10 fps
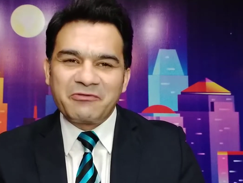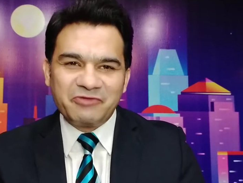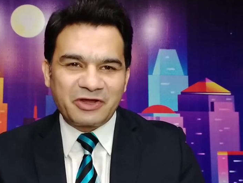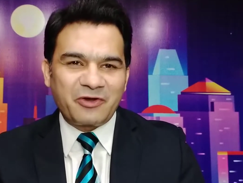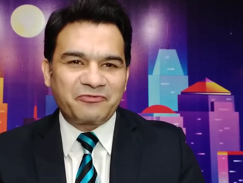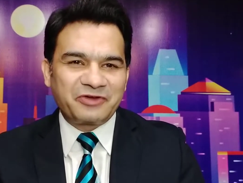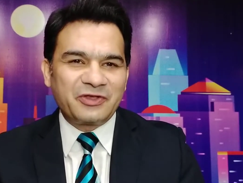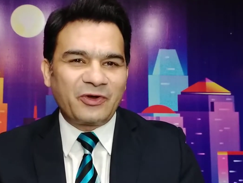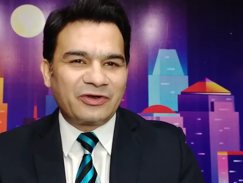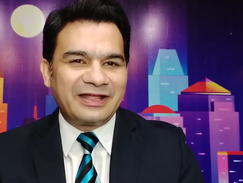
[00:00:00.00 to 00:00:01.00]
We are
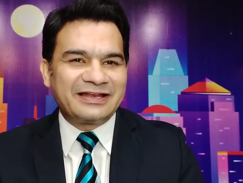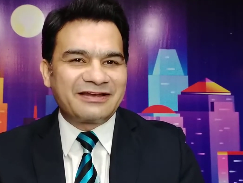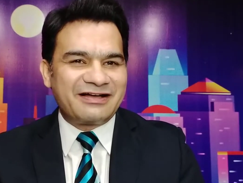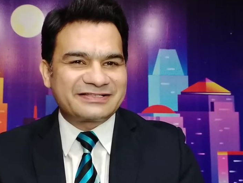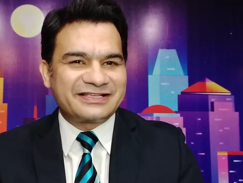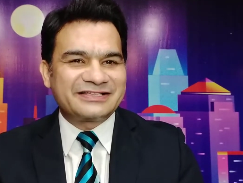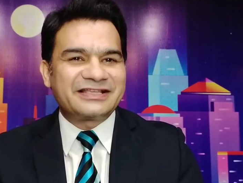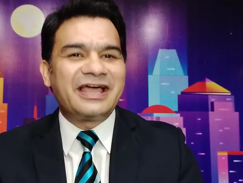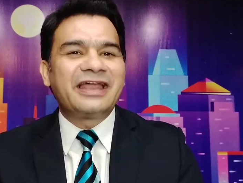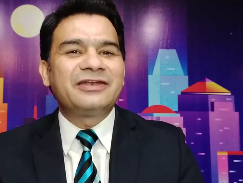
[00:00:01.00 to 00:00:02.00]
offering online classes
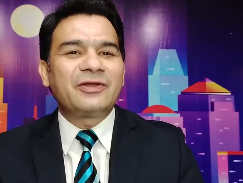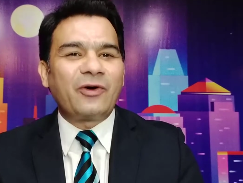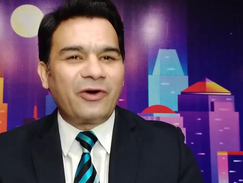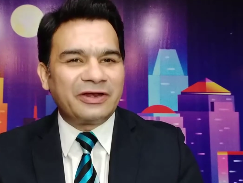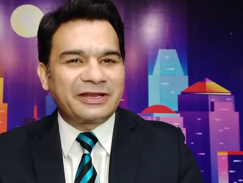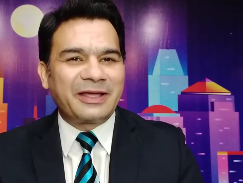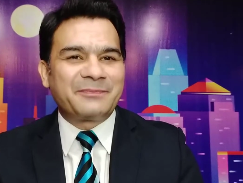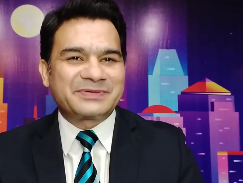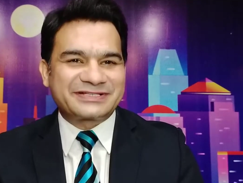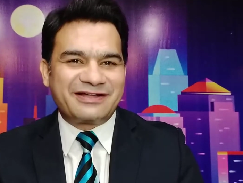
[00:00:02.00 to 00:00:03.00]
and
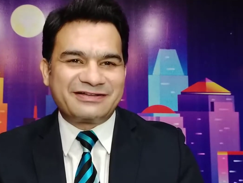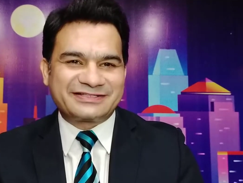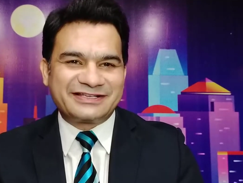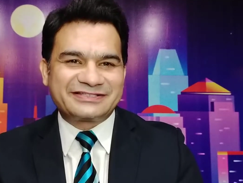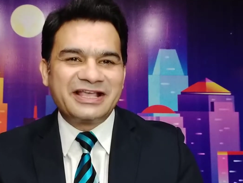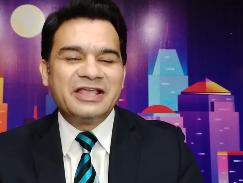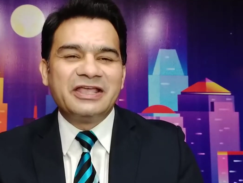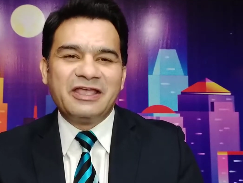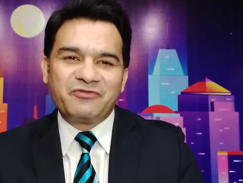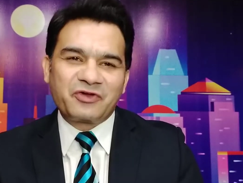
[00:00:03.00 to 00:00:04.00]
on-campus classes.
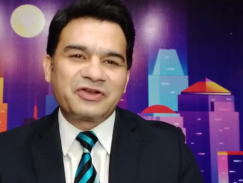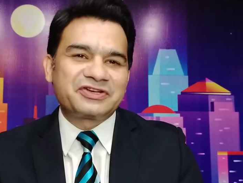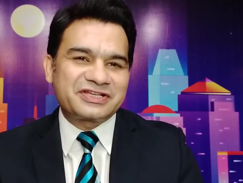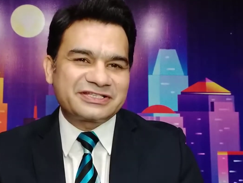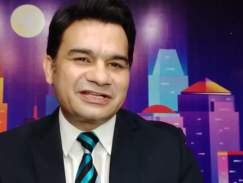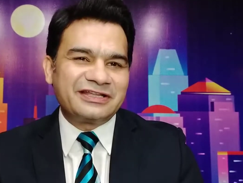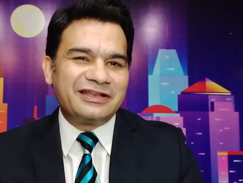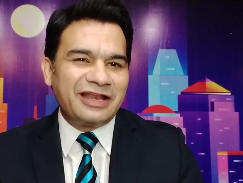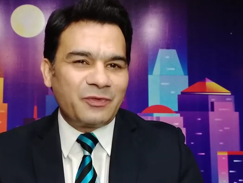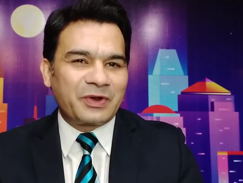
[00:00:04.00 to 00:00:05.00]
If you're interested
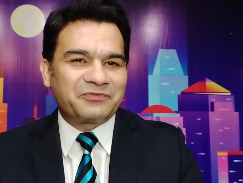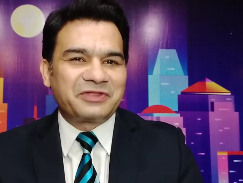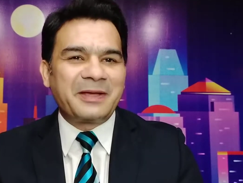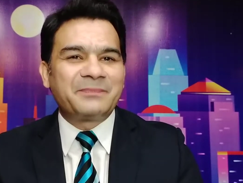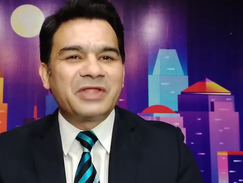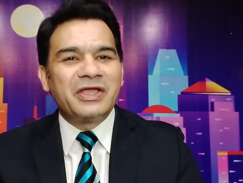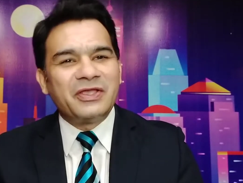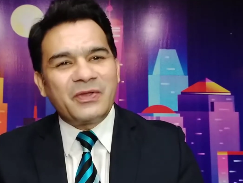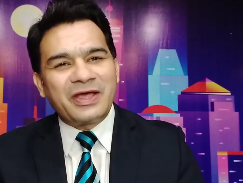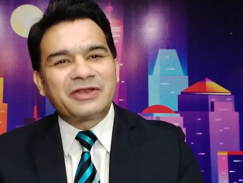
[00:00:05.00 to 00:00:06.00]
in any one of them,
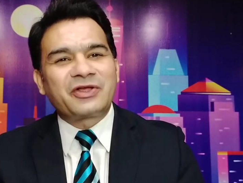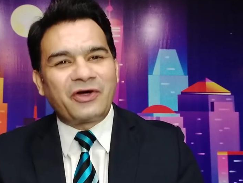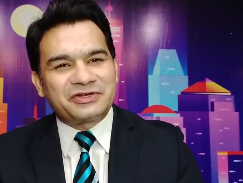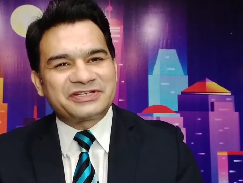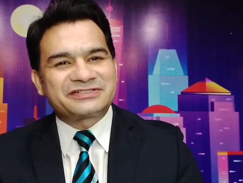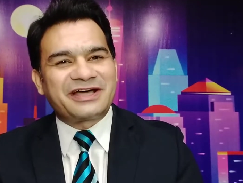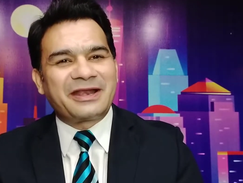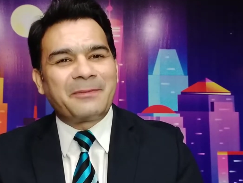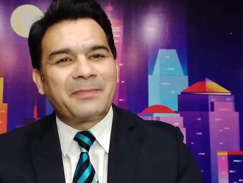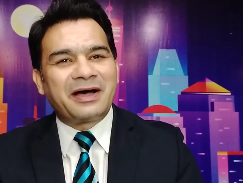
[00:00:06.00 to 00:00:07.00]
you can contact our
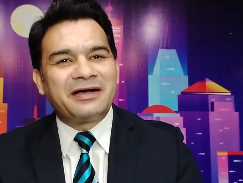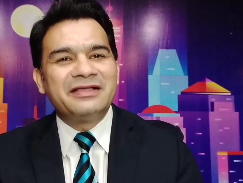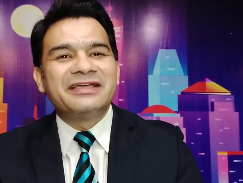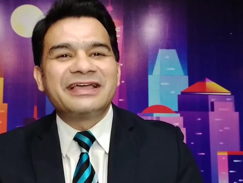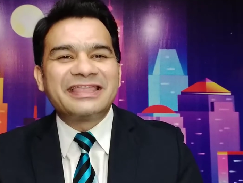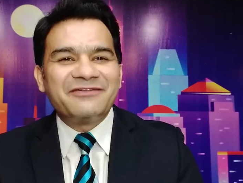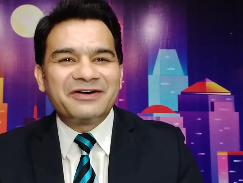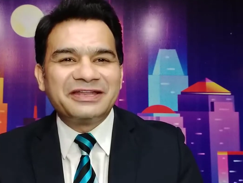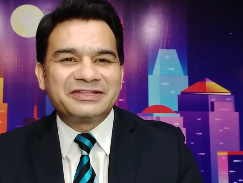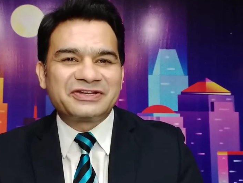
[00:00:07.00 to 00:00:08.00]
number
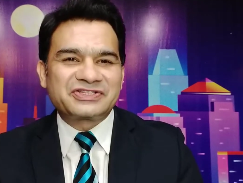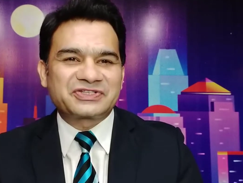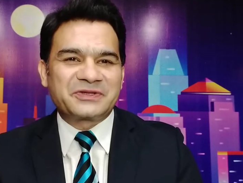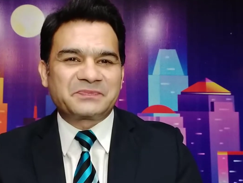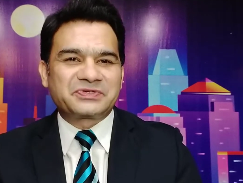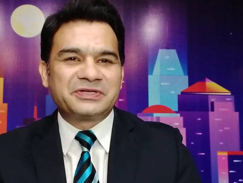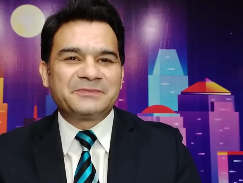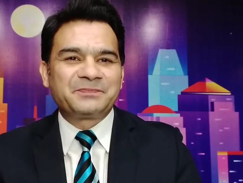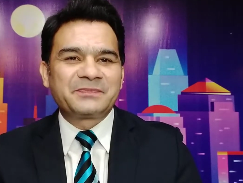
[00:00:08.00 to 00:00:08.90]
given in the description.